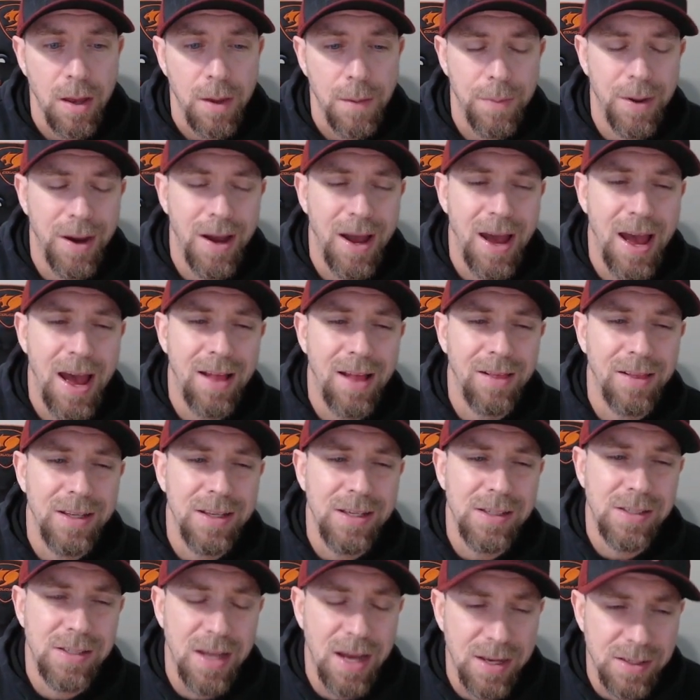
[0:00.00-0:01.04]
But at
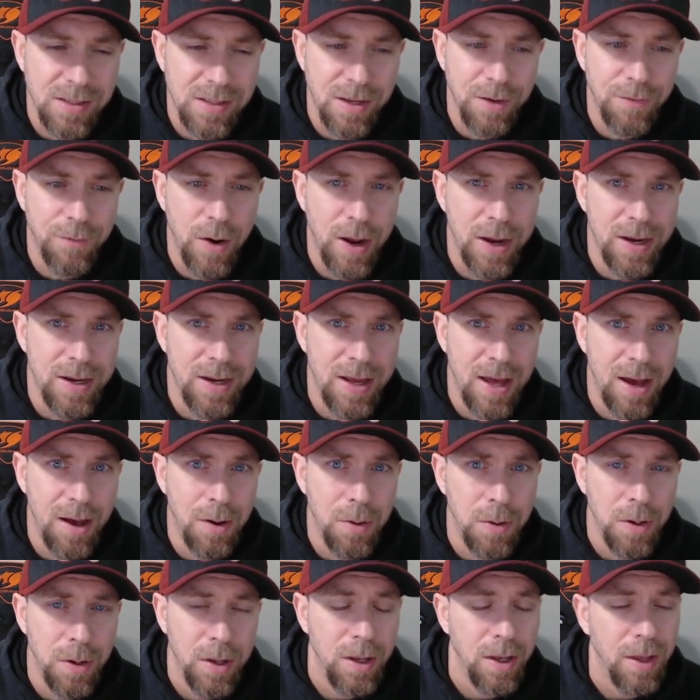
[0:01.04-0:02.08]
least as of right
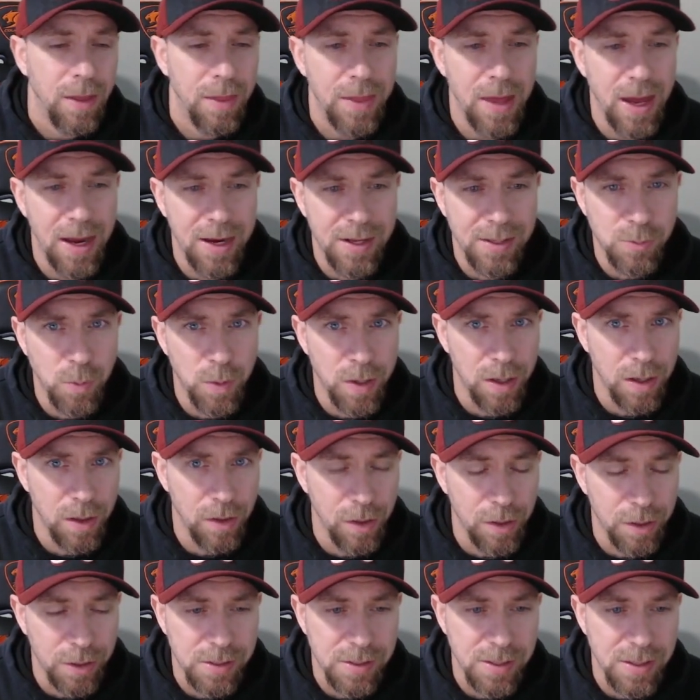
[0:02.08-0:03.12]
now, that is what it
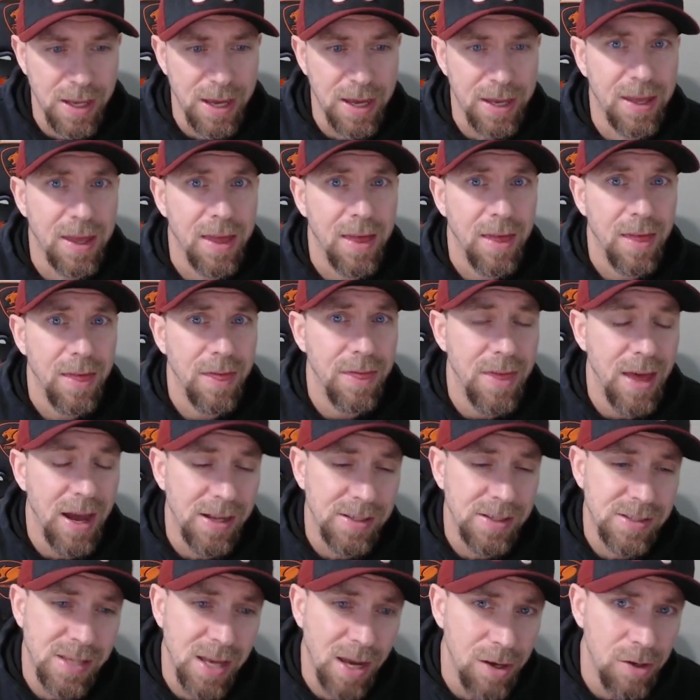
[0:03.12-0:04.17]
looks like.
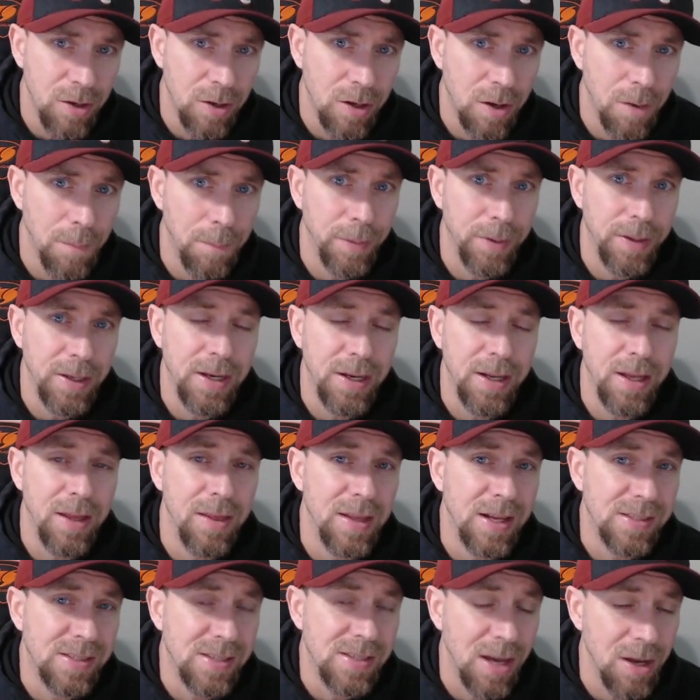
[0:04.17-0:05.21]
That's how you complete it.
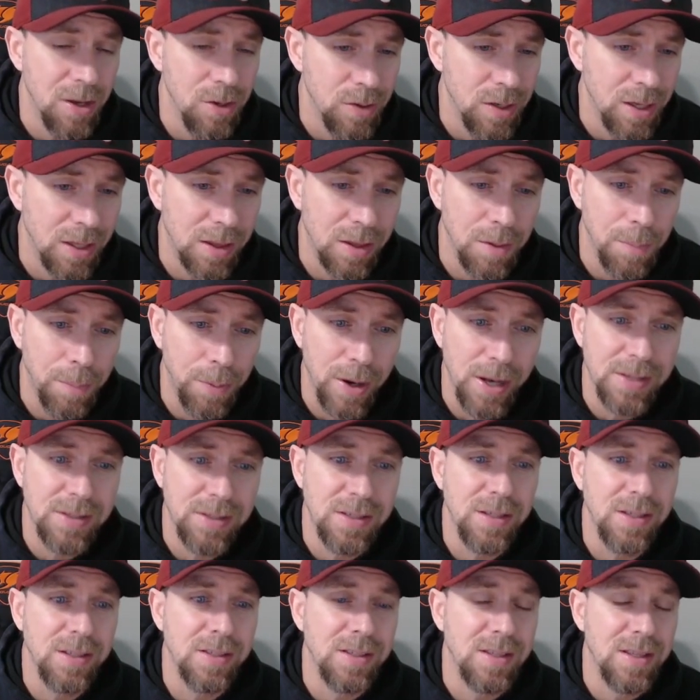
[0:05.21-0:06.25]
That's how you get the
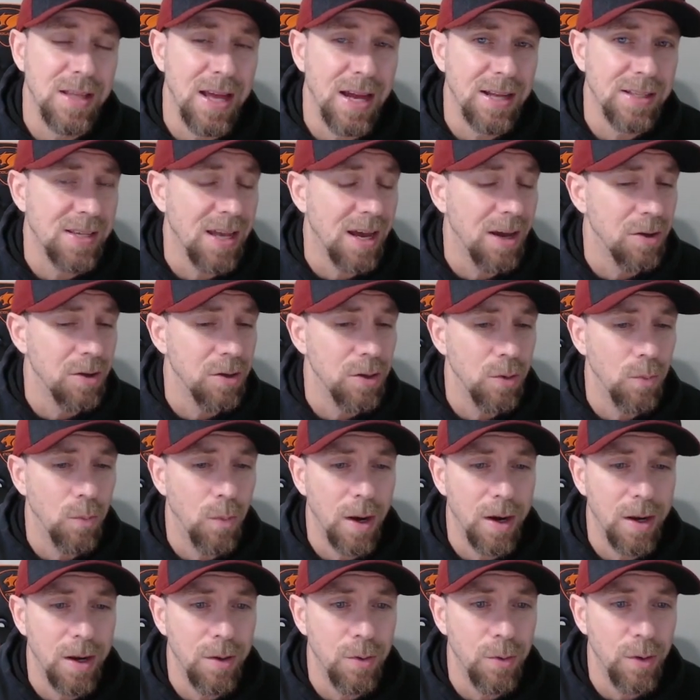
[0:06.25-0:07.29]
presents. That's how you
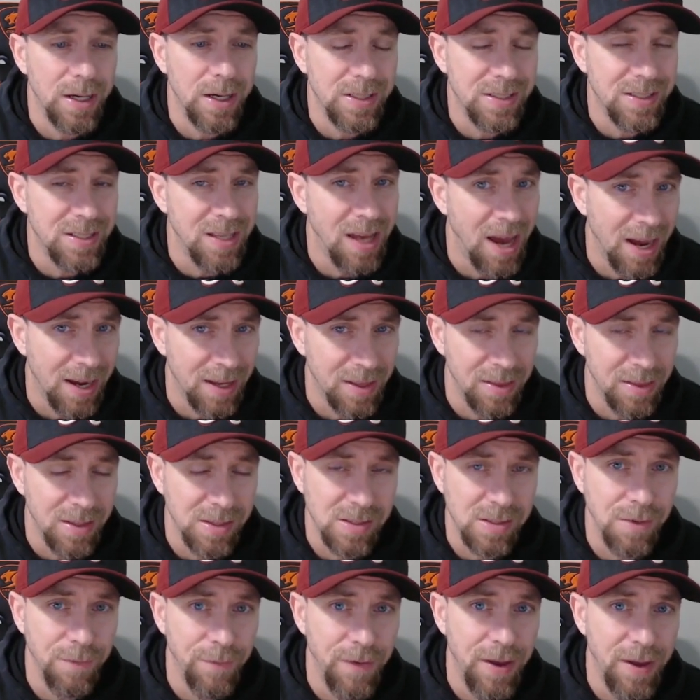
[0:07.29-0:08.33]
want to attack
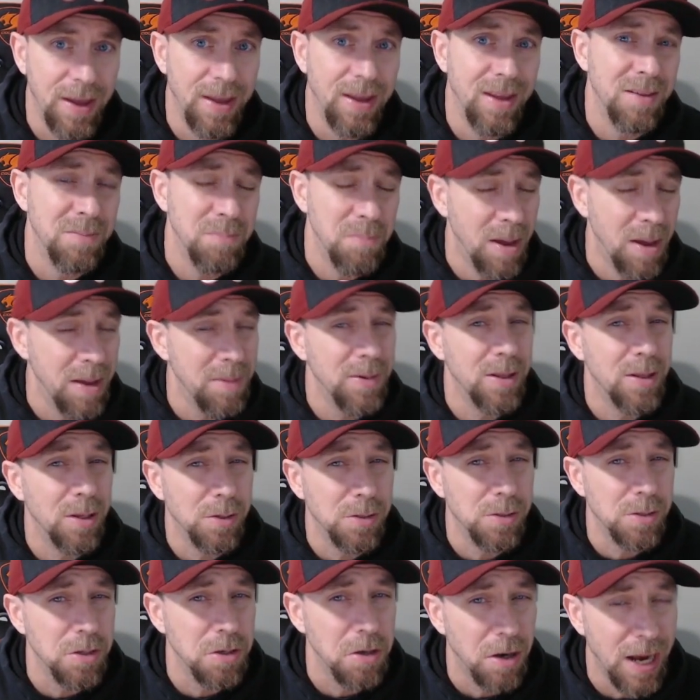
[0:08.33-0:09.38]
this event. And maybe
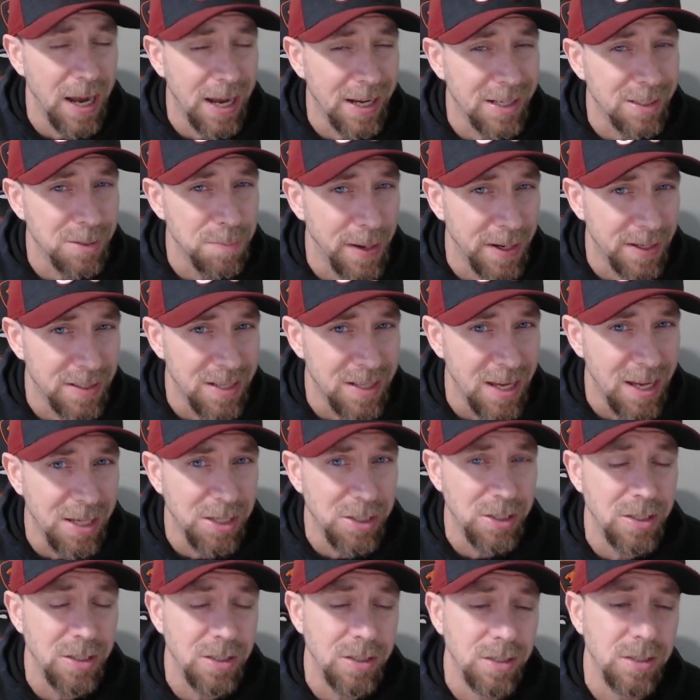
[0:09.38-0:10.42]
those are your
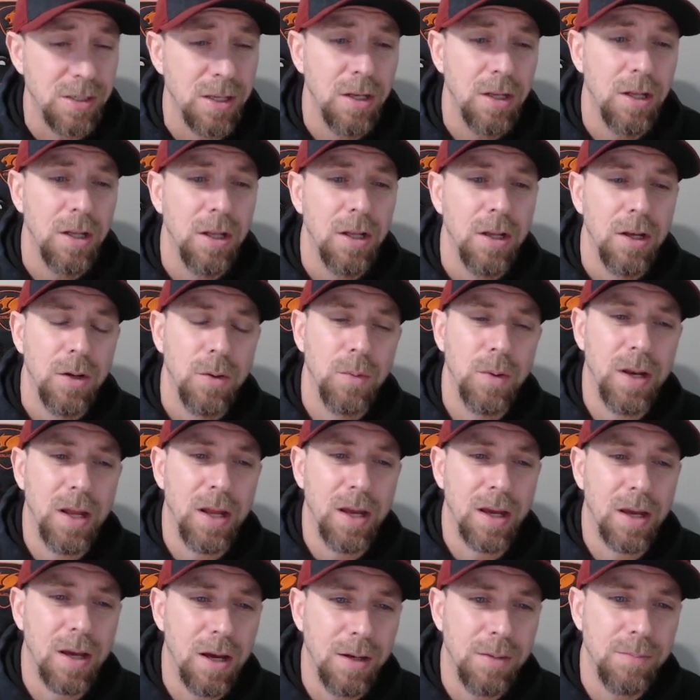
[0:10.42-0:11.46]
expectations when
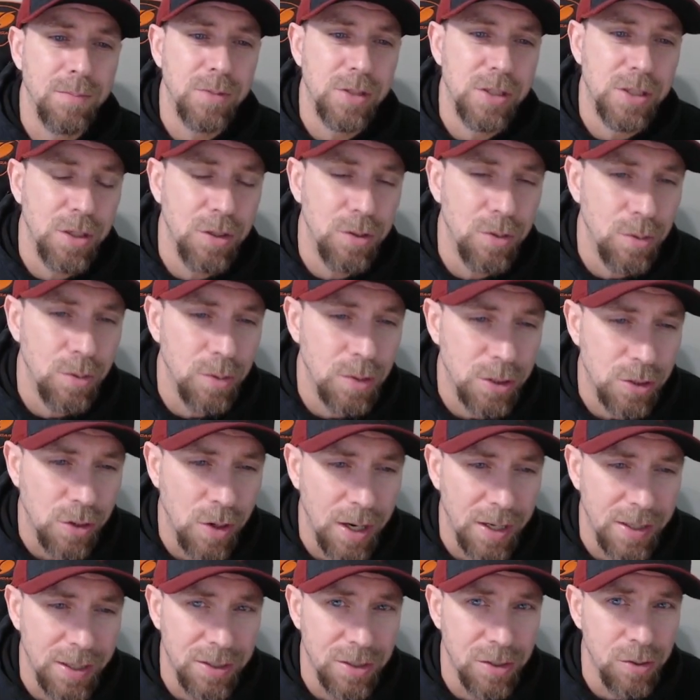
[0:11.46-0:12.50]
it comes to
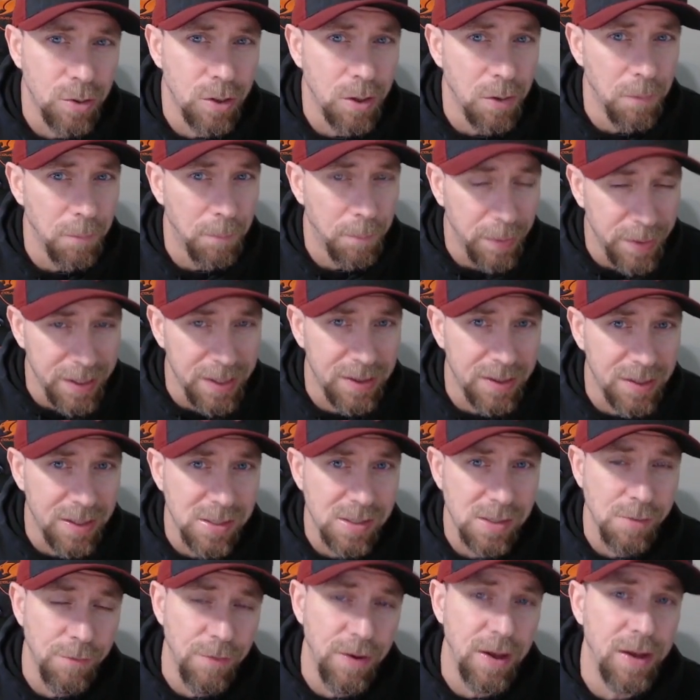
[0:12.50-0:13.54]
trying to complete
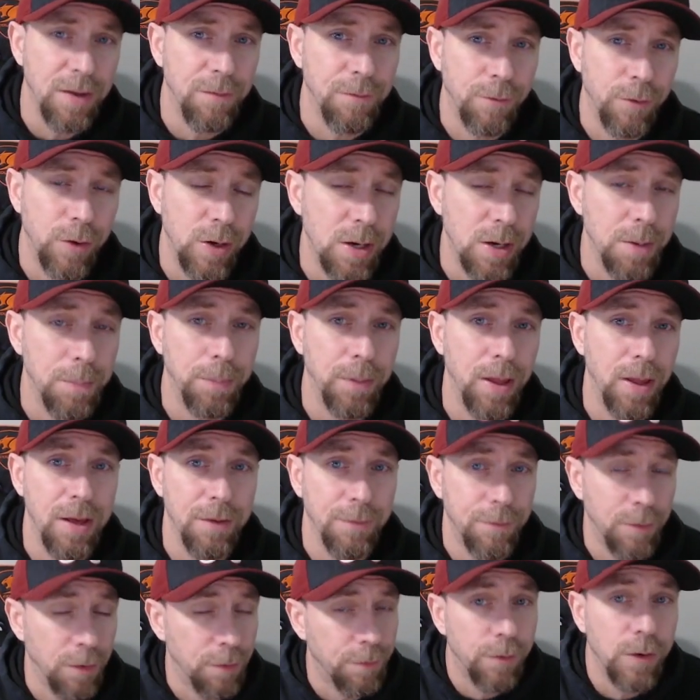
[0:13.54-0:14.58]
this event free to play.
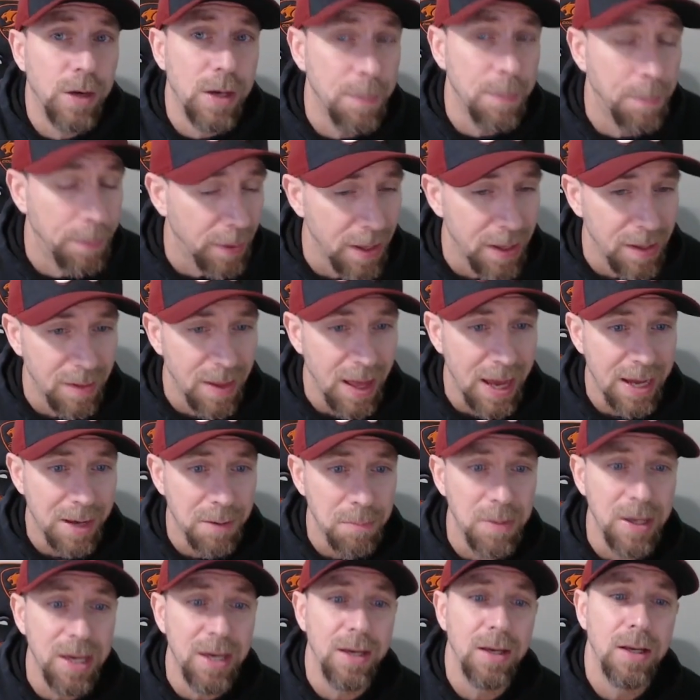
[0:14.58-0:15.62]
If you're free to play like
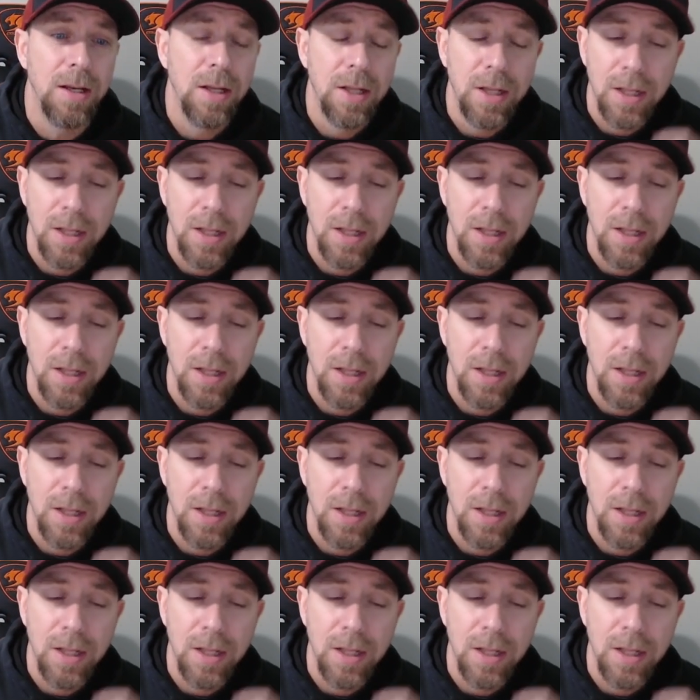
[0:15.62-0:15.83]
me,